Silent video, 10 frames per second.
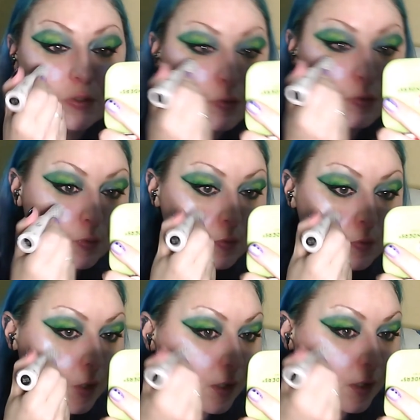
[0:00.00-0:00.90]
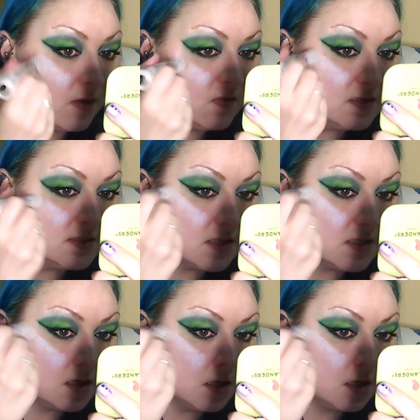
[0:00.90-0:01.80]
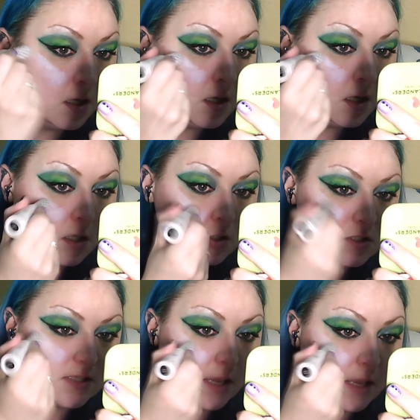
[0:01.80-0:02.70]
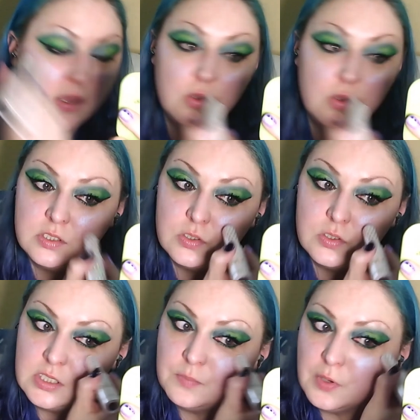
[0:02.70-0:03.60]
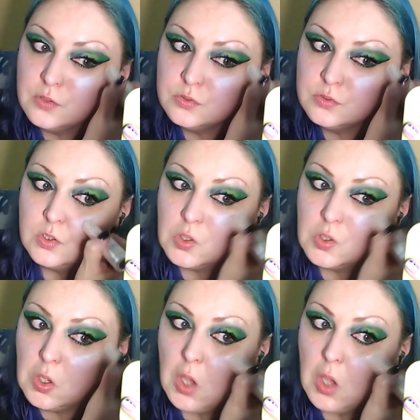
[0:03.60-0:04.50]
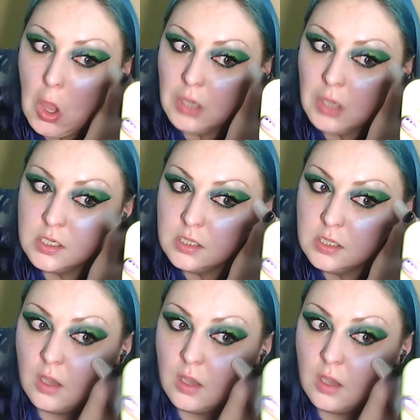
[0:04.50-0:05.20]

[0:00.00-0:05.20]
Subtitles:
the Rude holographic stick and just dab it onto your cheekbones, underneath your